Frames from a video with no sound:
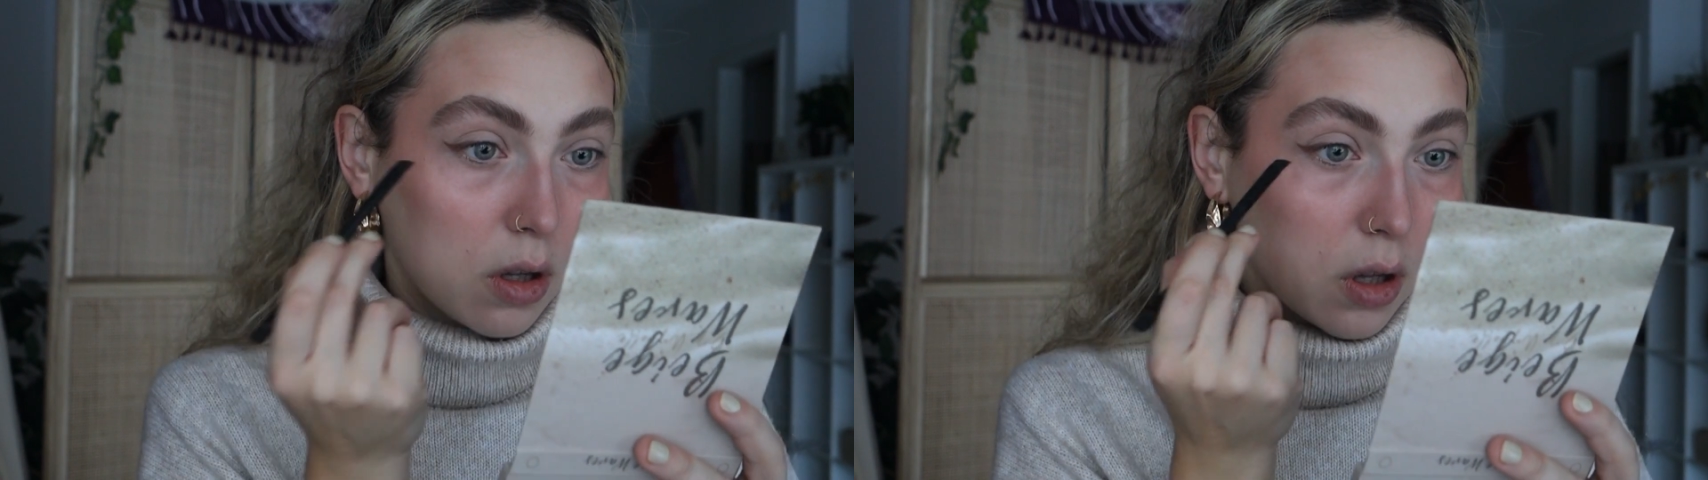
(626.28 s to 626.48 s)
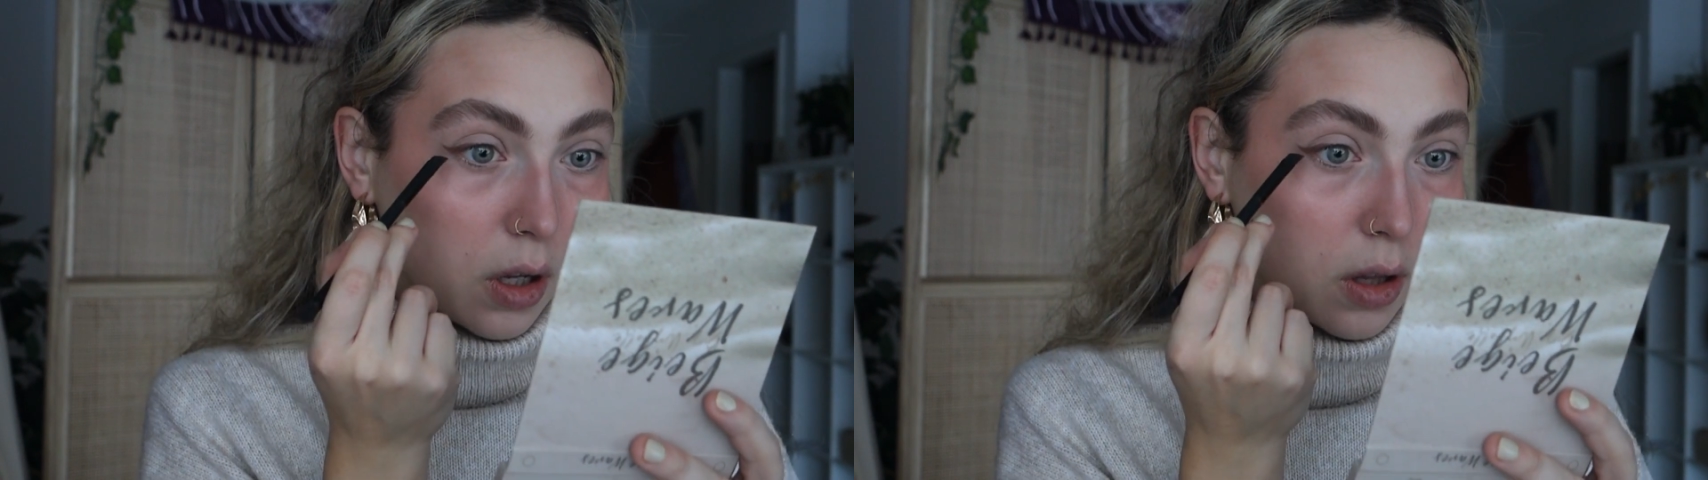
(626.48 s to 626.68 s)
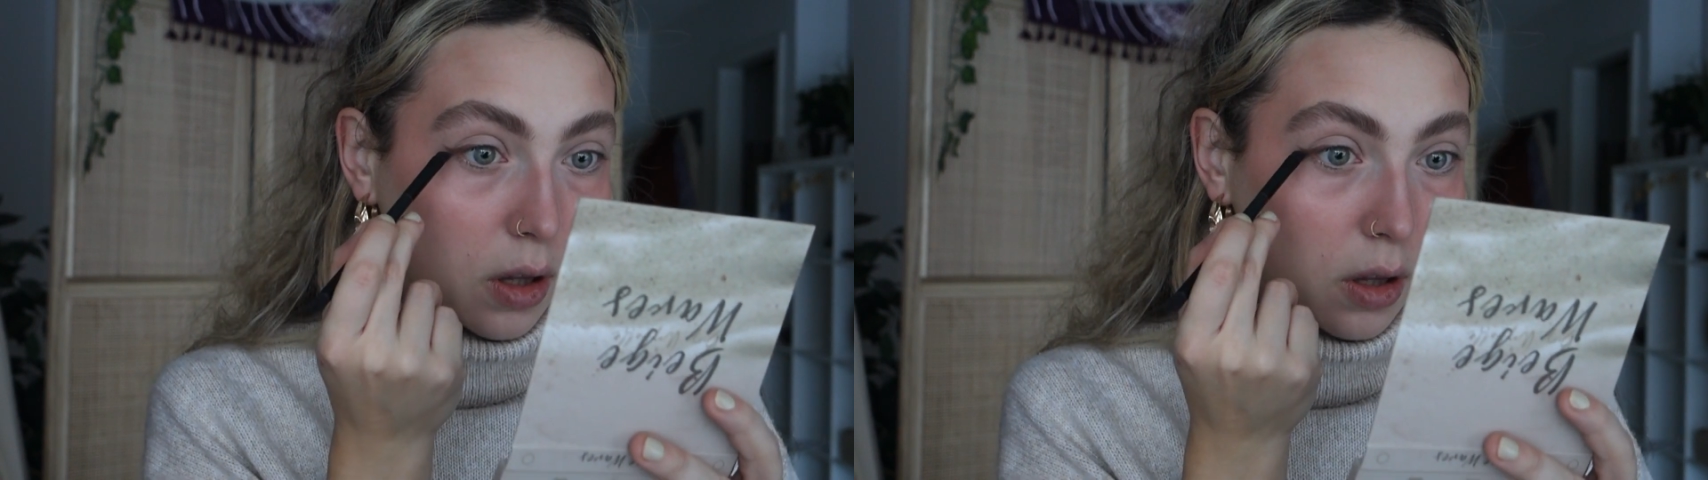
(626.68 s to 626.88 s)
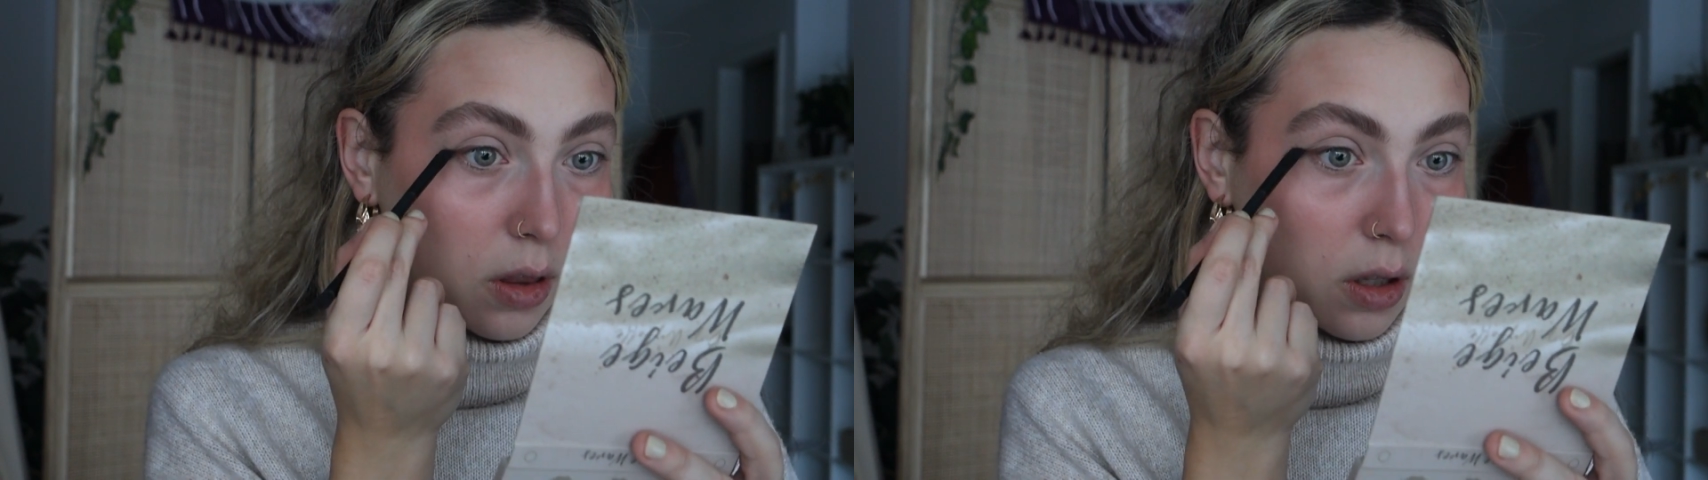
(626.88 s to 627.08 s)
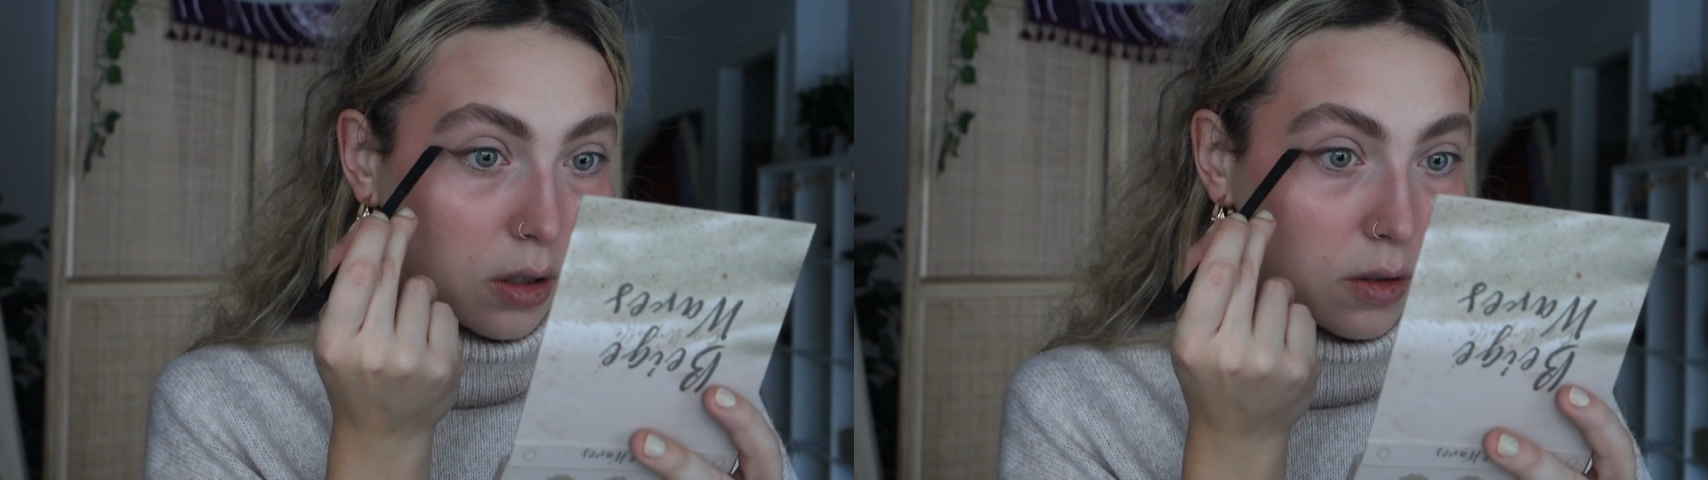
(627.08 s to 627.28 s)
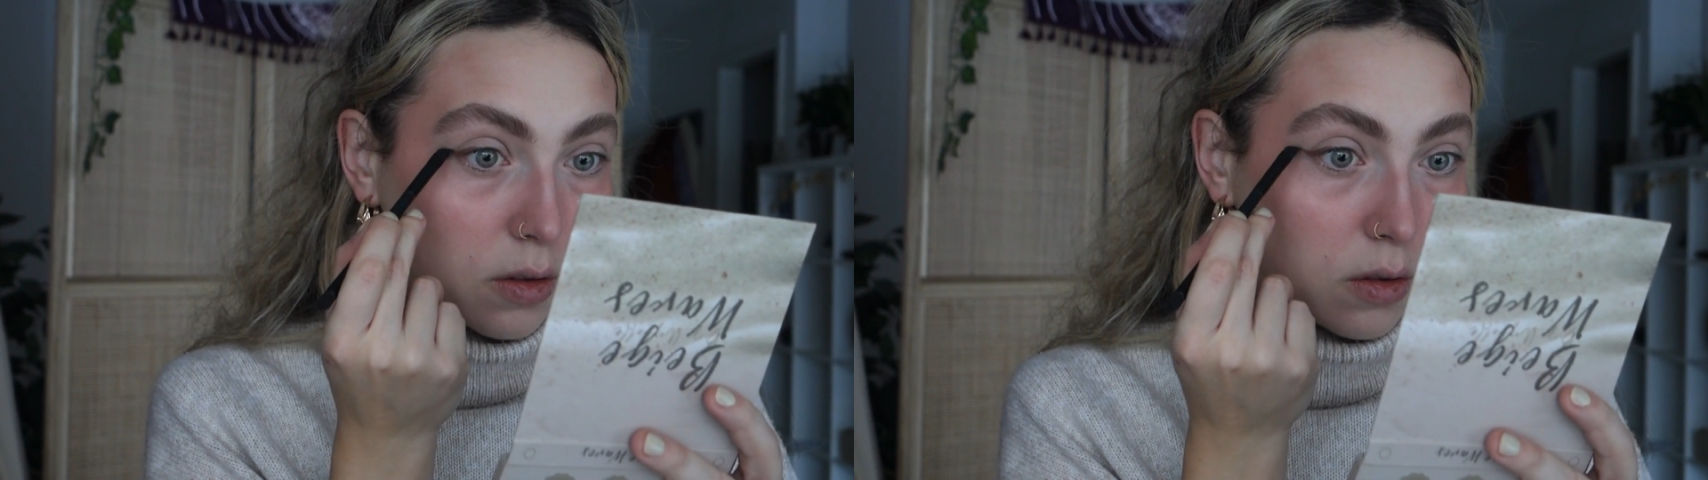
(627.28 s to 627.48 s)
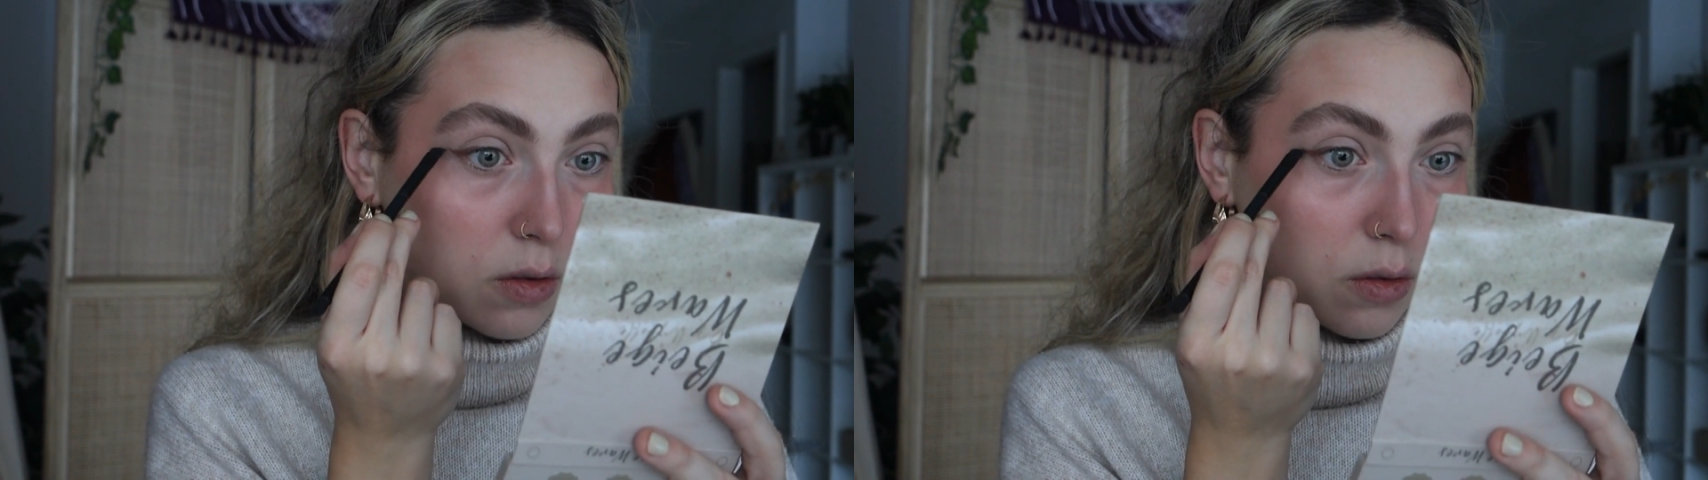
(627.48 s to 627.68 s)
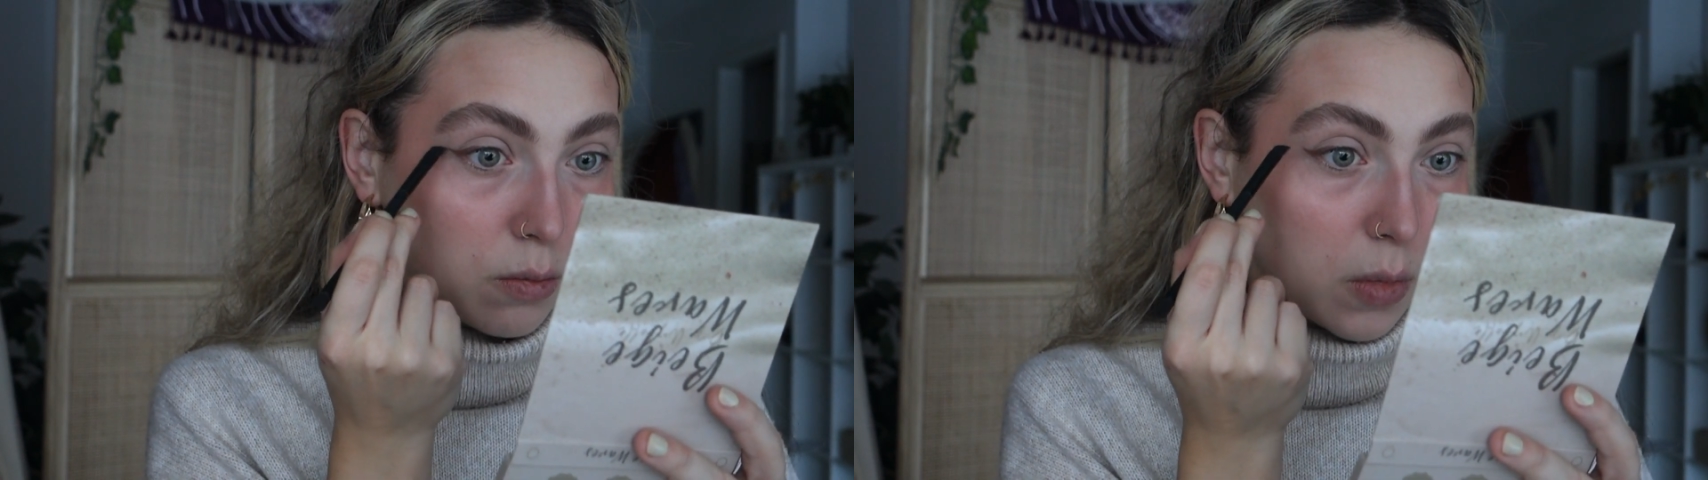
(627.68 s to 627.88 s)
like nothing
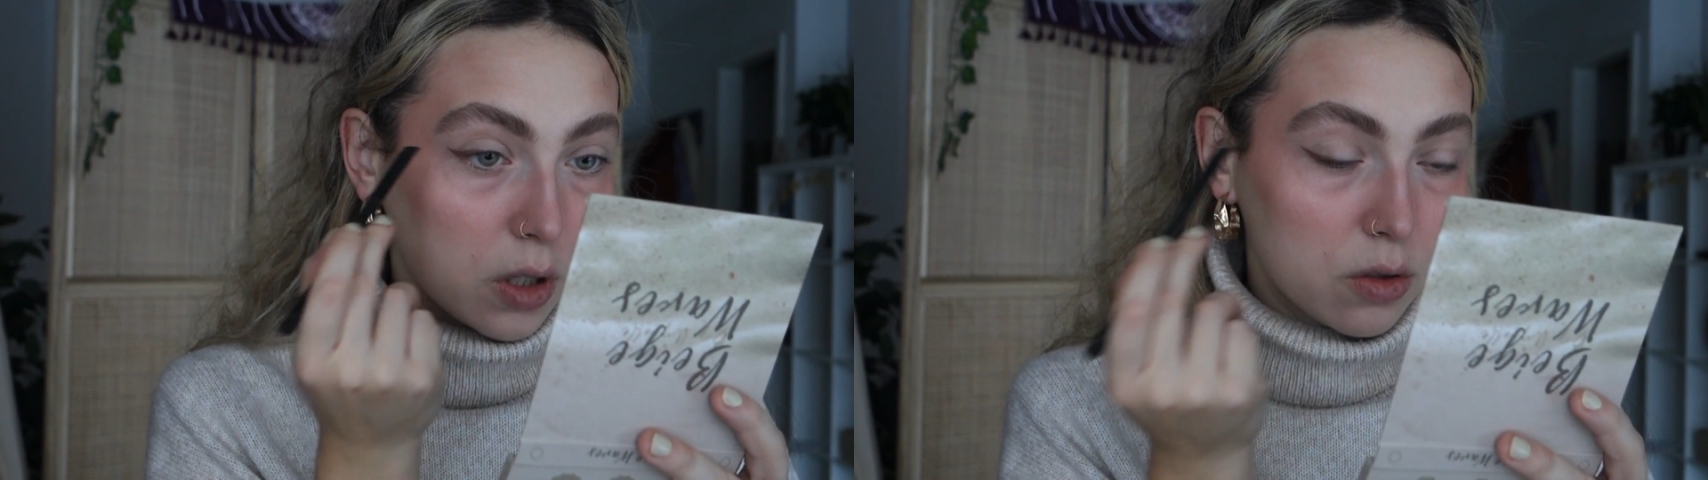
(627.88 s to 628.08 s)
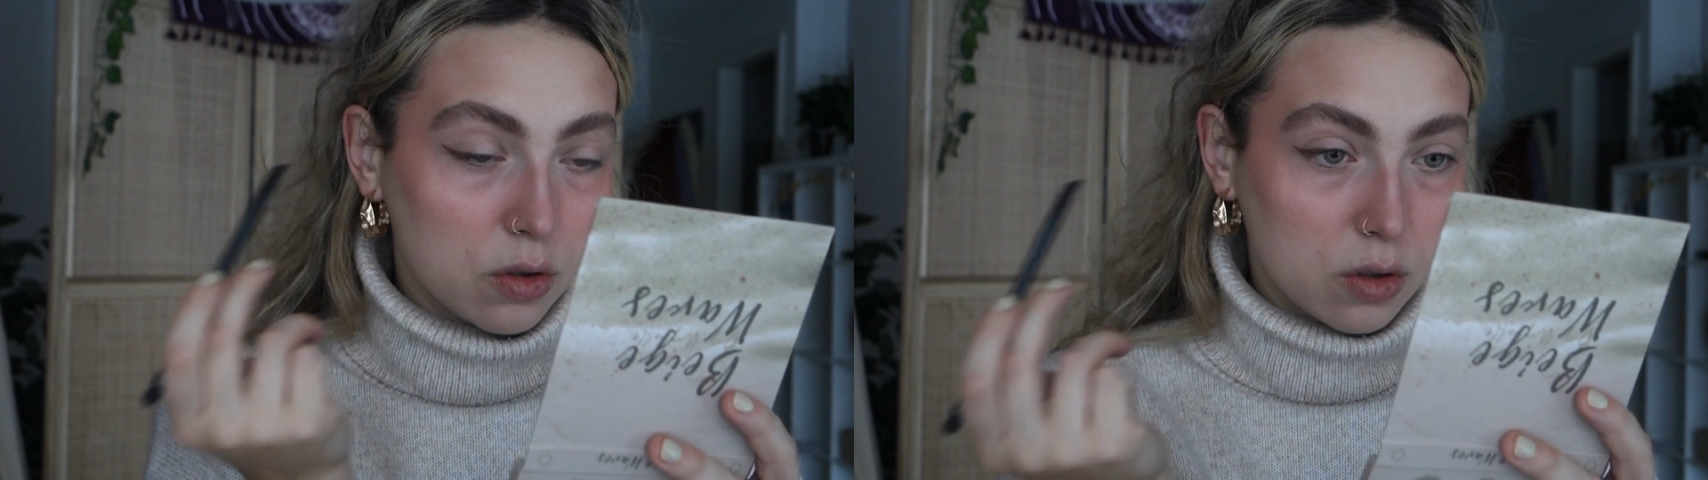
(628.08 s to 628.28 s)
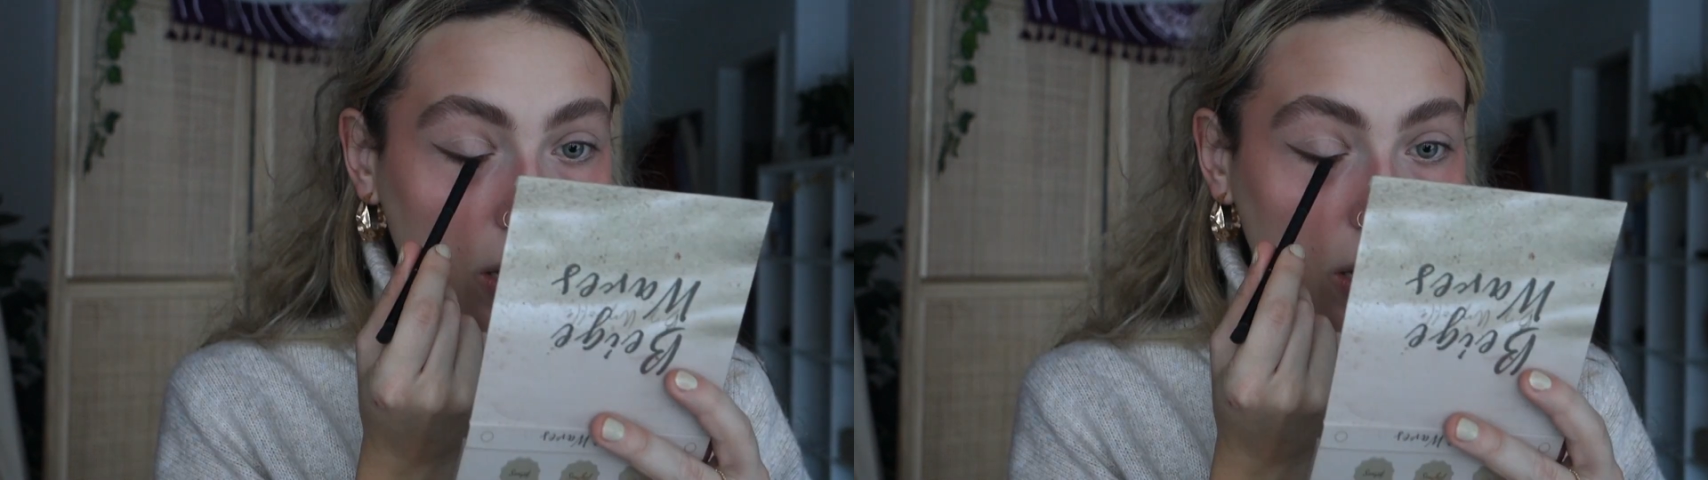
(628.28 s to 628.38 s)
too much,